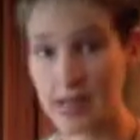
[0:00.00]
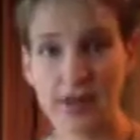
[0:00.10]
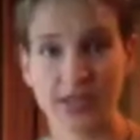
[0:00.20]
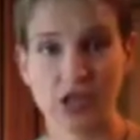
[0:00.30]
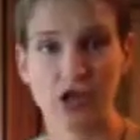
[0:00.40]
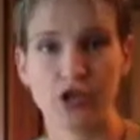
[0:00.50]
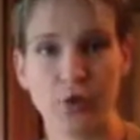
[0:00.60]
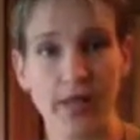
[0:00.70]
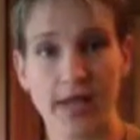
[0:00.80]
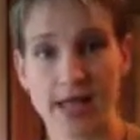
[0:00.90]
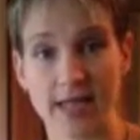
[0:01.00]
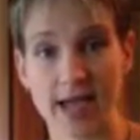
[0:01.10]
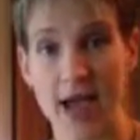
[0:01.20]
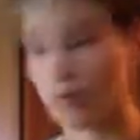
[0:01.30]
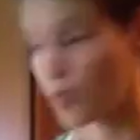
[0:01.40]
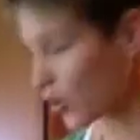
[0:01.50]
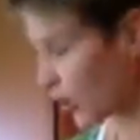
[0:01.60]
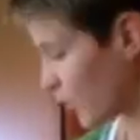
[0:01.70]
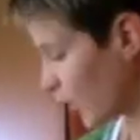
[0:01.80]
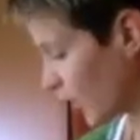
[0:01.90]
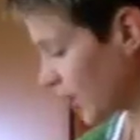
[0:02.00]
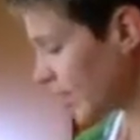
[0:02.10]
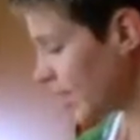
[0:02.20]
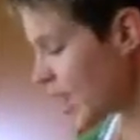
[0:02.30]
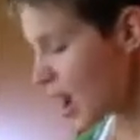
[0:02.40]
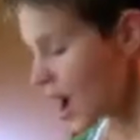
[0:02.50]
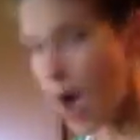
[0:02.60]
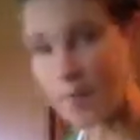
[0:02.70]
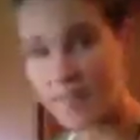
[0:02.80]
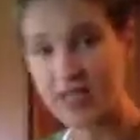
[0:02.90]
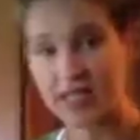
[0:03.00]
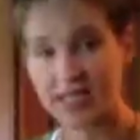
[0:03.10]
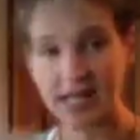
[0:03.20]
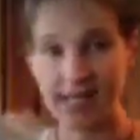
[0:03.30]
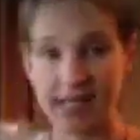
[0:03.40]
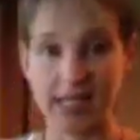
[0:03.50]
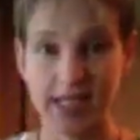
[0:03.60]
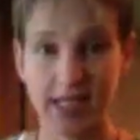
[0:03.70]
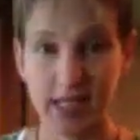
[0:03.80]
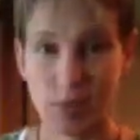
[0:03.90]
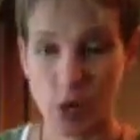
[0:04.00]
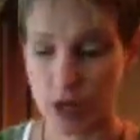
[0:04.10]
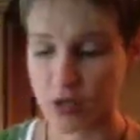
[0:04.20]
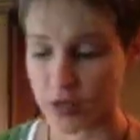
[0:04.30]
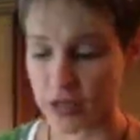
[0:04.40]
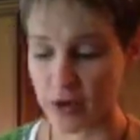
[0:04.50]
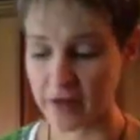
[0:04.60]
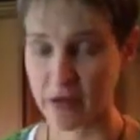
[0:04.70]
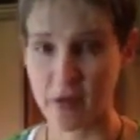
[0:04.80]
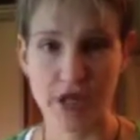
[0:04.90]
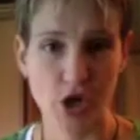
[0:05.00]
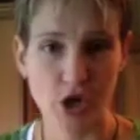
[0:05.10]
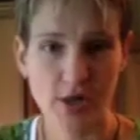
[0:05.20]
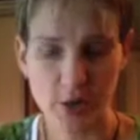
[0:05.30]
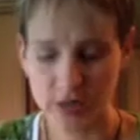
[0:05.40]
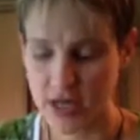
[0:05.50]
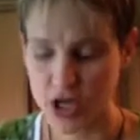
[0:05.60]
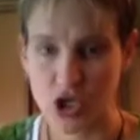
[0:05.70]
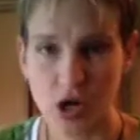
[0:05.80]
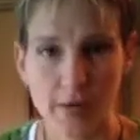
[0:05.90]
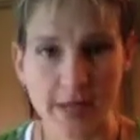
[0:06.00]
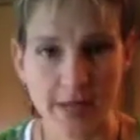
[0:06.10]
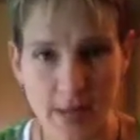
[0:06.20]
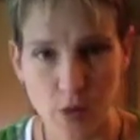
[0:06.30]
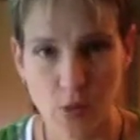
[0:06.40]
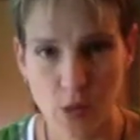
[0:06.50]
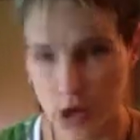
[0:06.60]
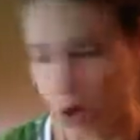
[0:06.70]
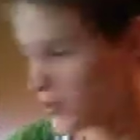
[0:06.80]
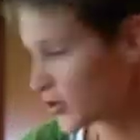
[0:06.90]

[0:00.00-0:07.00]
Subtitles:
might start doing as I have more and more. But this technique works really great for me. You can always get a Sharpie and label what herbs are